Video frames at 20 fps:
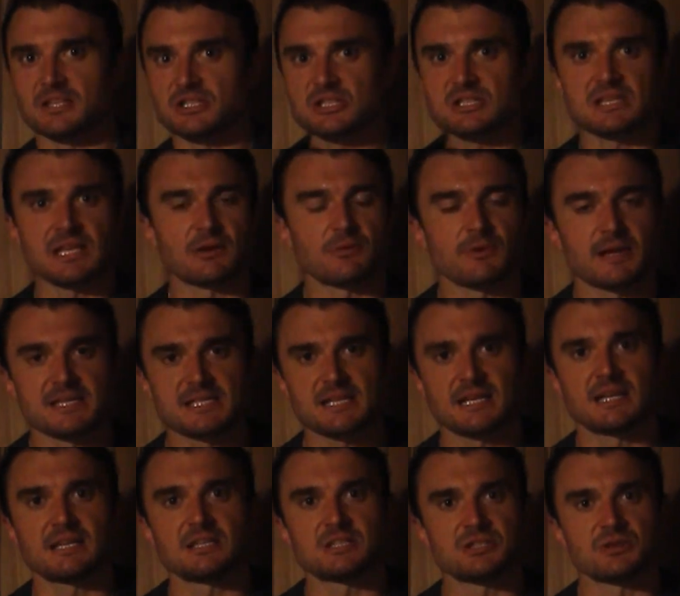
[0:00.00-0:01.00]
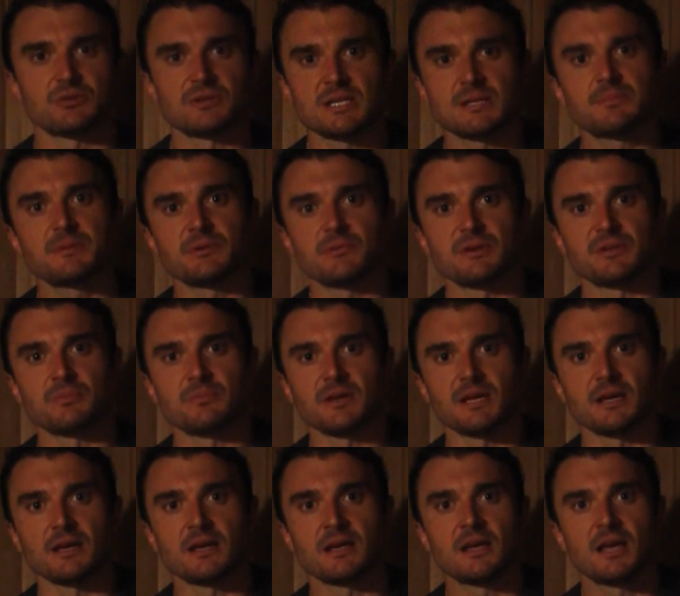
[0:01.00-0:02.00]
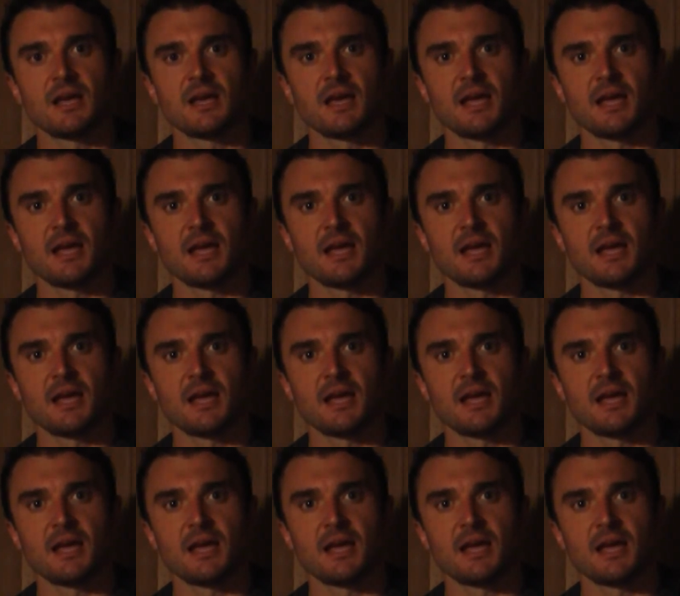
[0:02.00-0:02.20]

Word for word: that just like resonated so deeply with me,